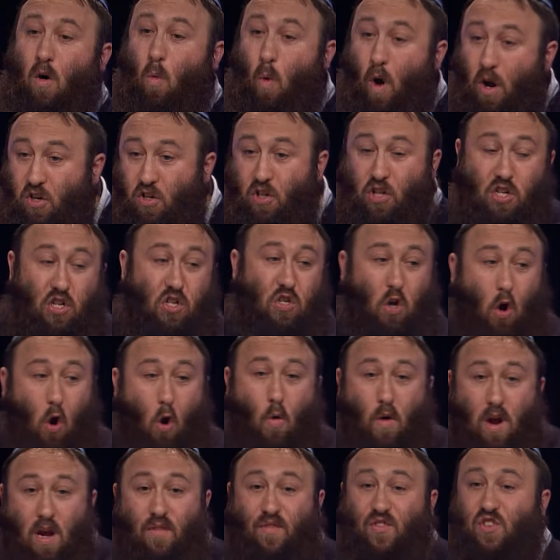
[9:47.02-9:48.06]
What's the
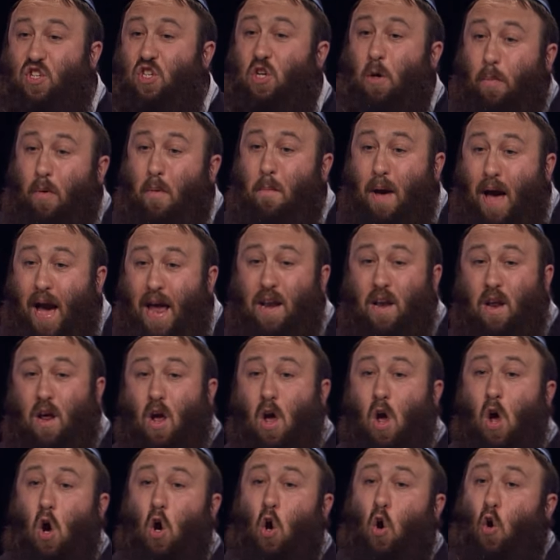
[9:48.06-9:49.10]
story of Superman?
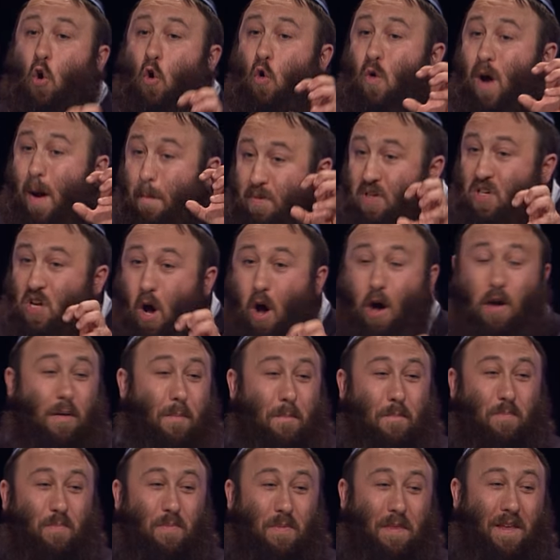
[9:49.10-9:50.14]
Krypton
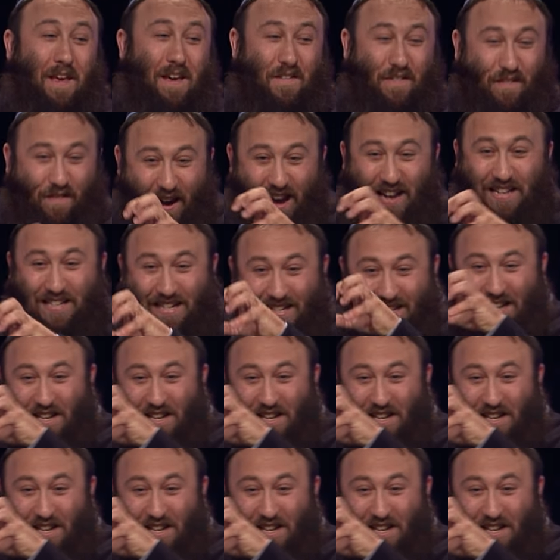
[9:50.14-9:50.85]
faces